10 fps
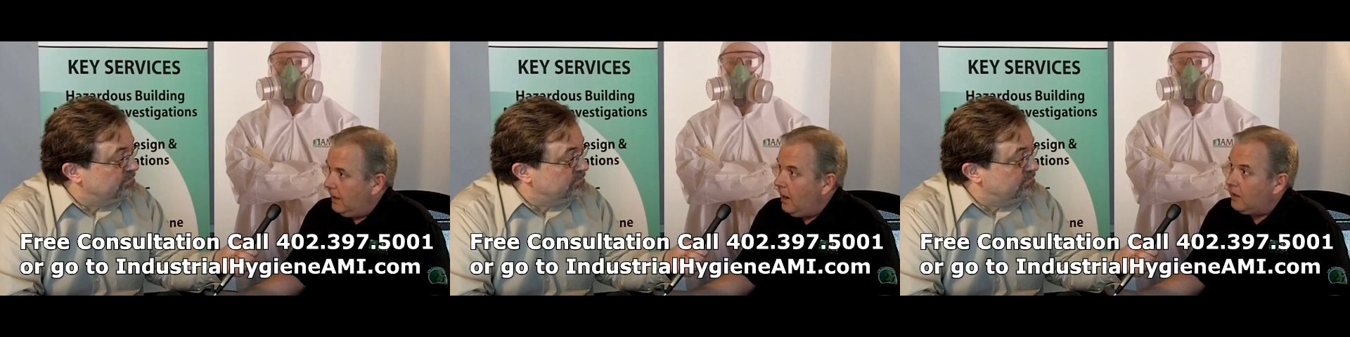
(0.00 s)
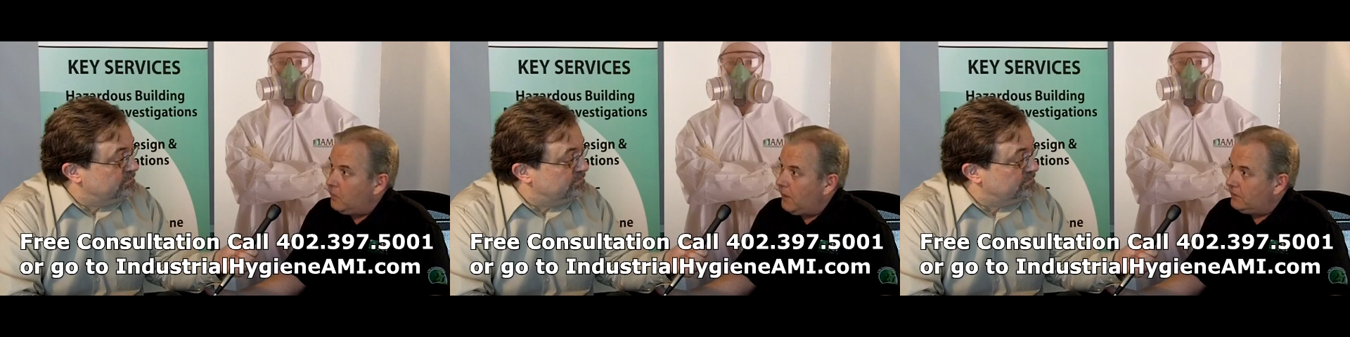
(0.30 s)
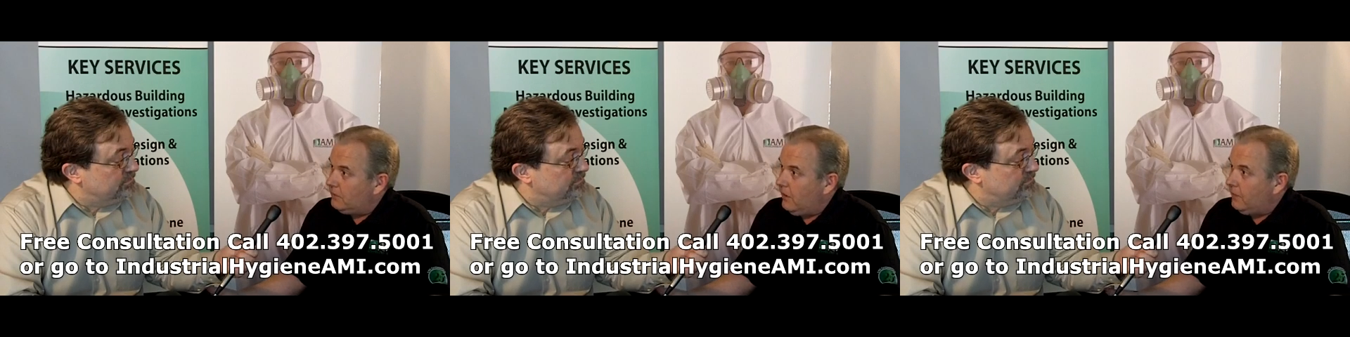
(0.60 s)
Speaker 1: in
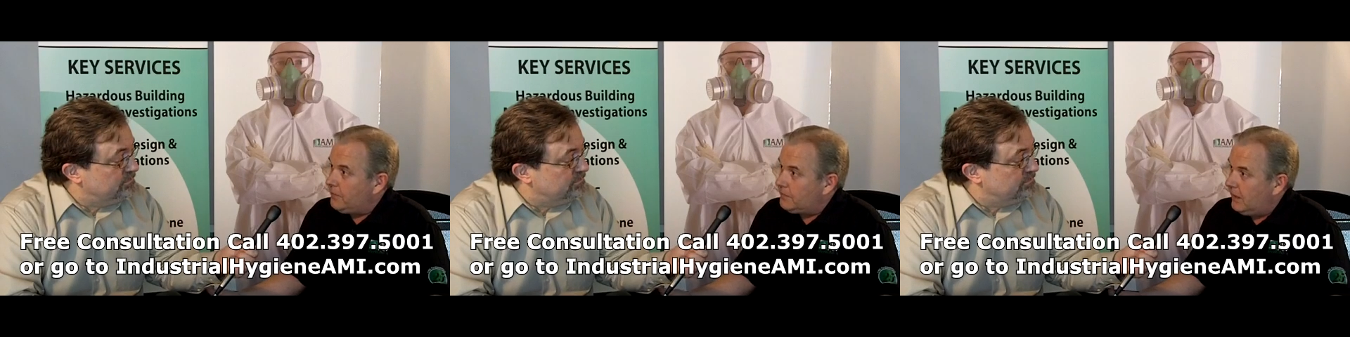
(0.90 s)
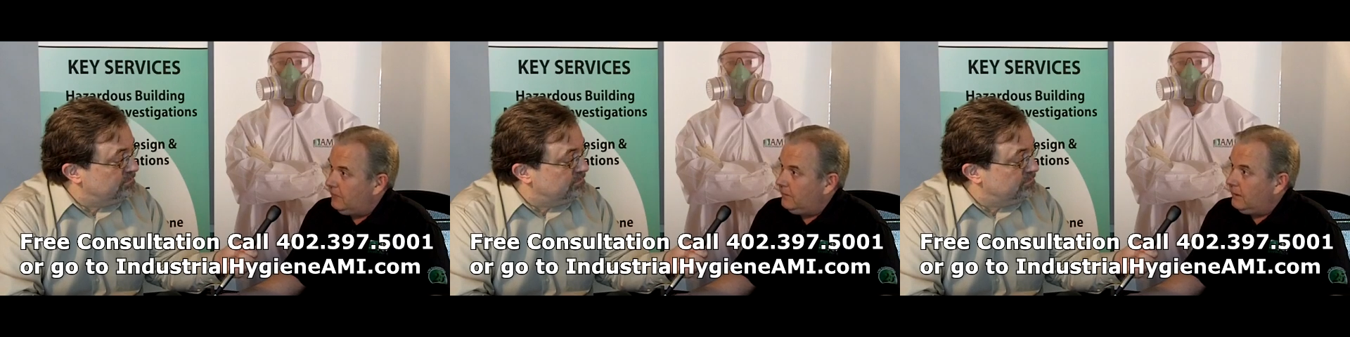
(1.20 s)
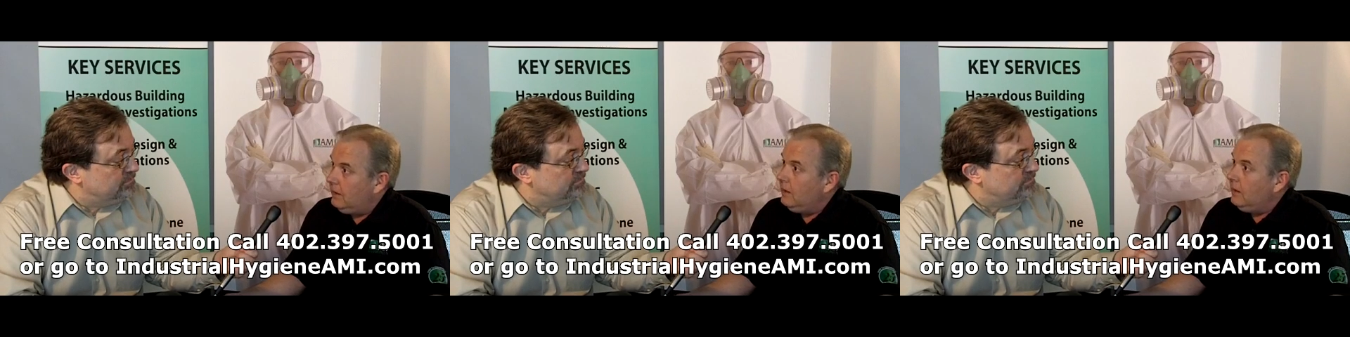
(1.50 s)
occupational health and
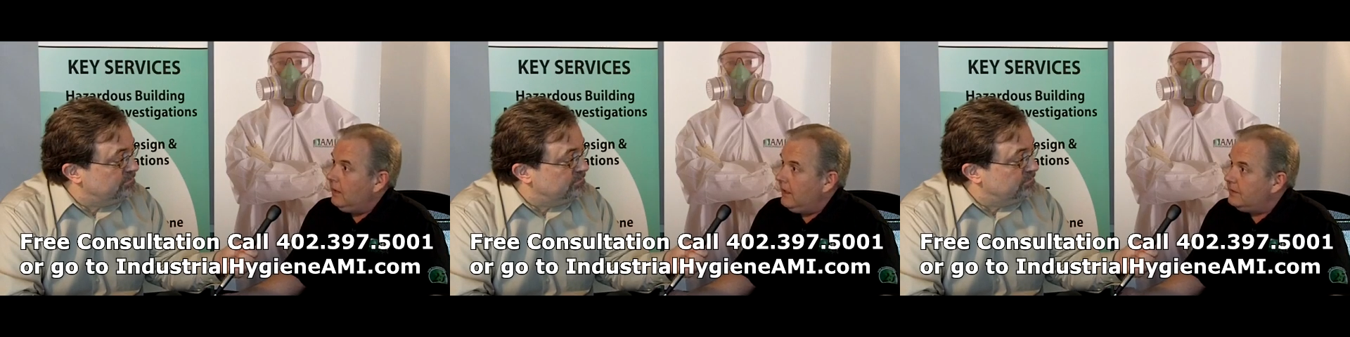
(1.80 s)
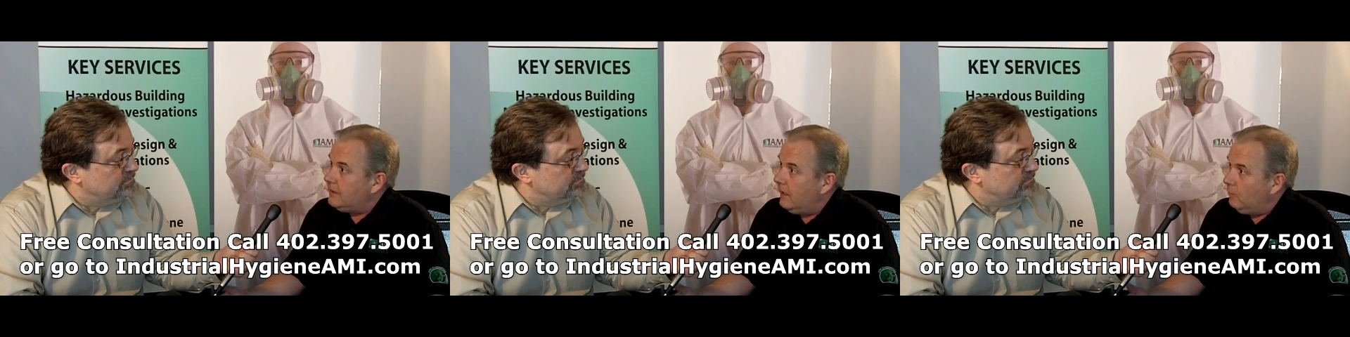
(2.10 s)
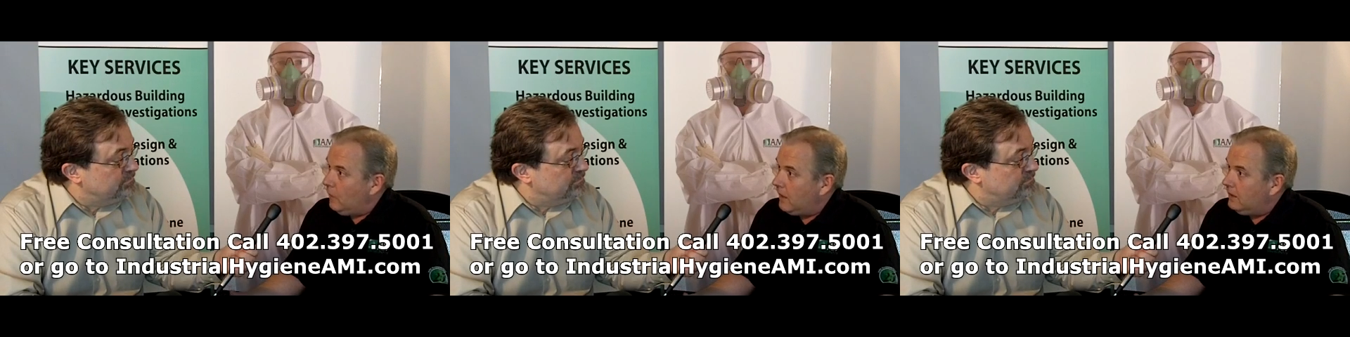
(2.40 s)
safety is
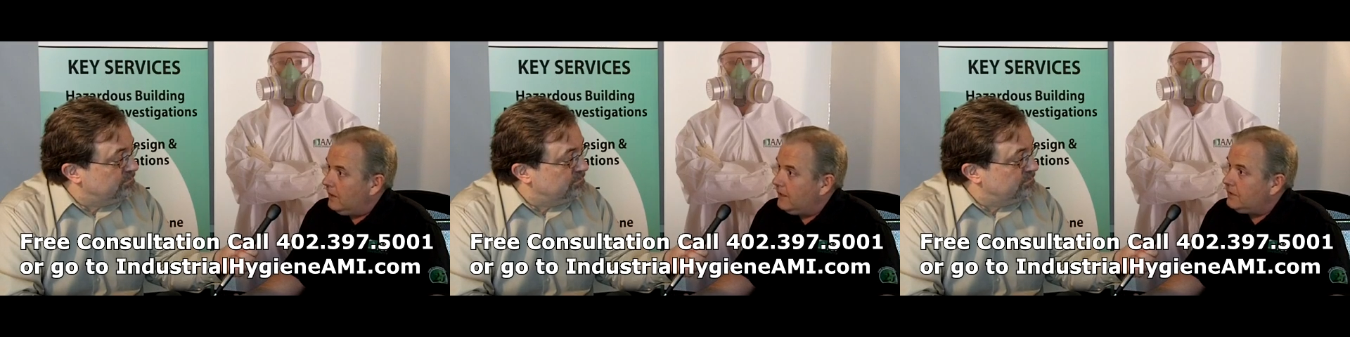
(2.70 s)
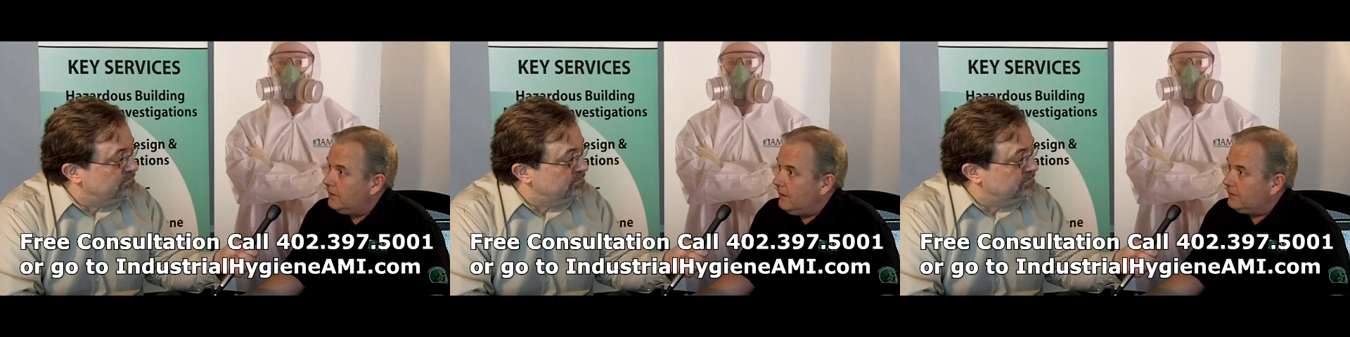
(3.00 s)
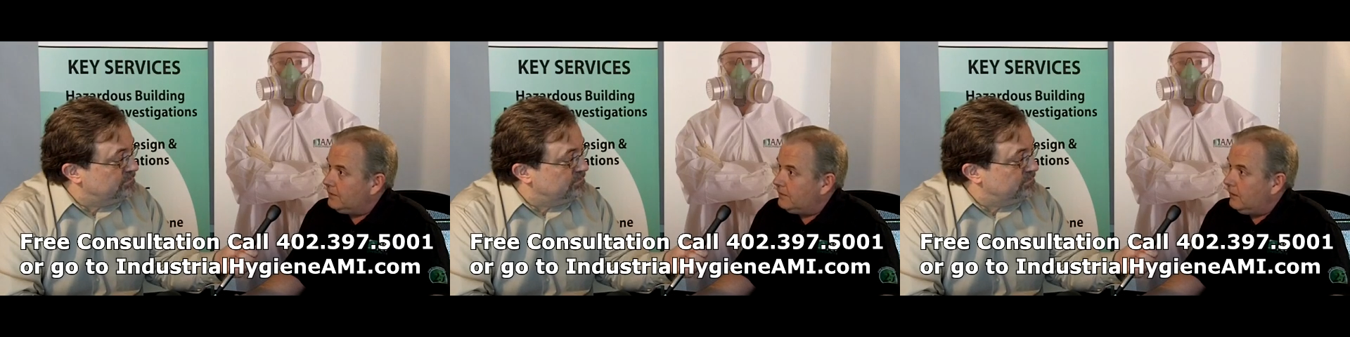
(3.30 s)
a regulation
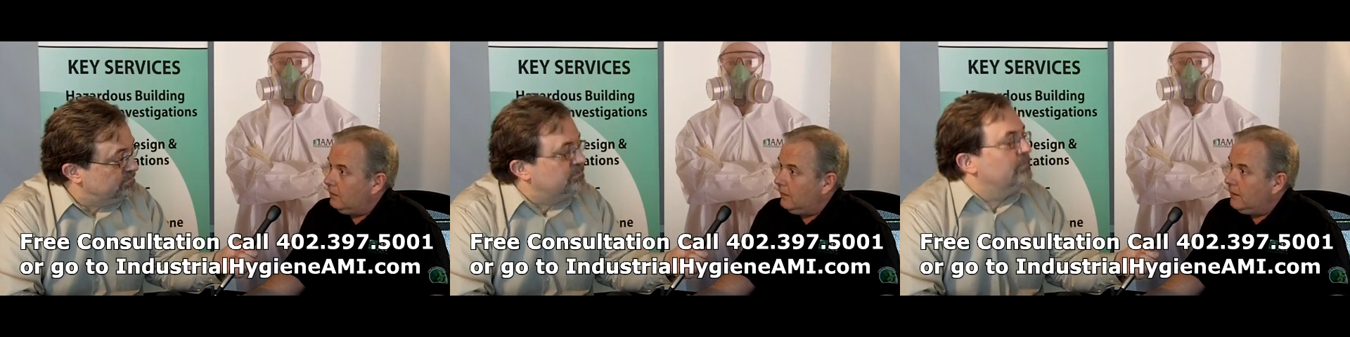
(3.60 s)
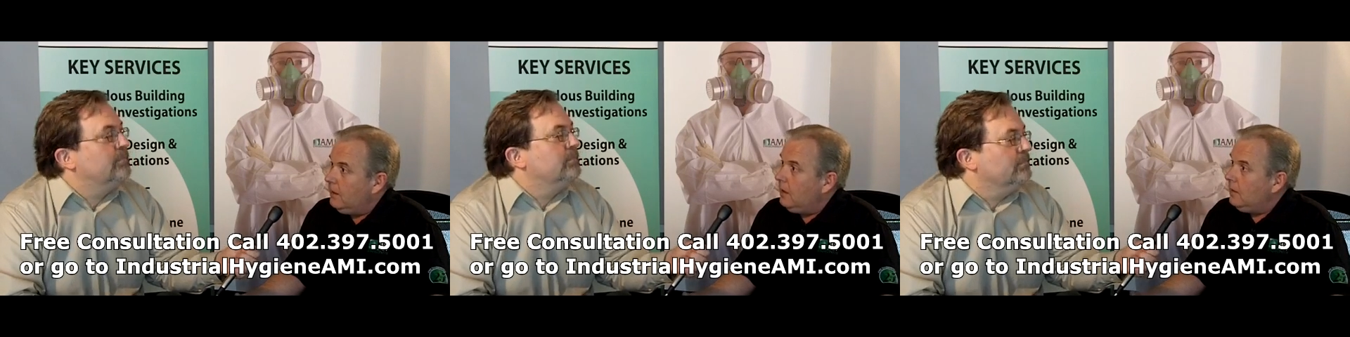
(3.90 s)
necessarily.